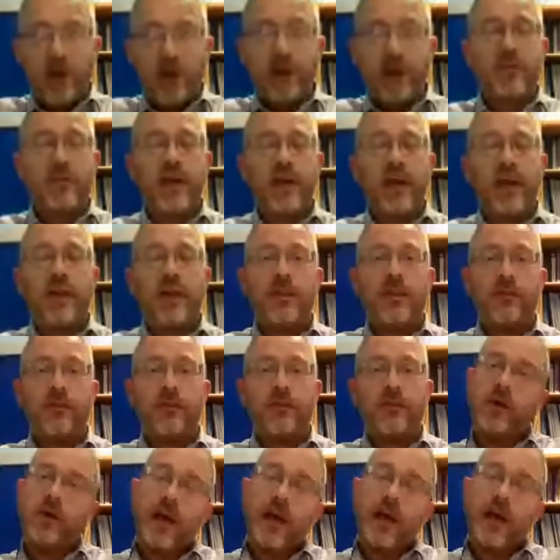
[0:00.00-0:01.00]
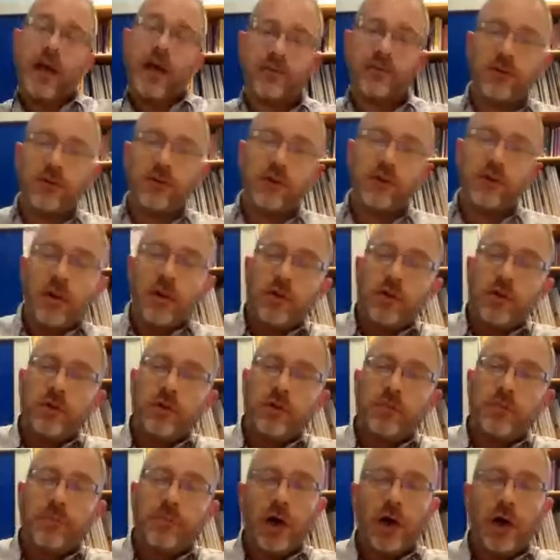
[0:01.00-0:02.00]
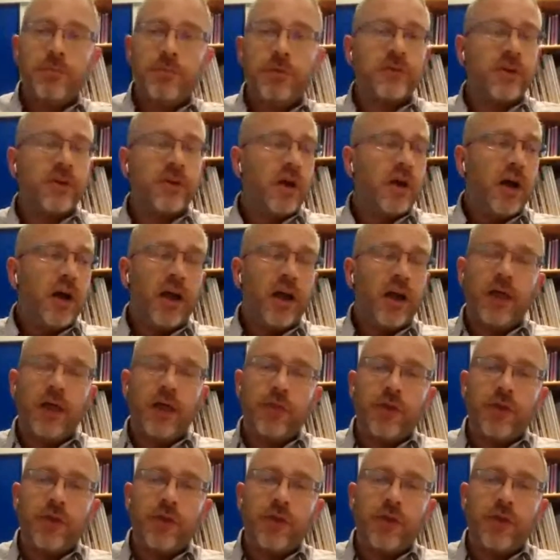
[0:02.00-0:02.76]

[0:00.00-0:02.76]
and put it together for a lesson purpose.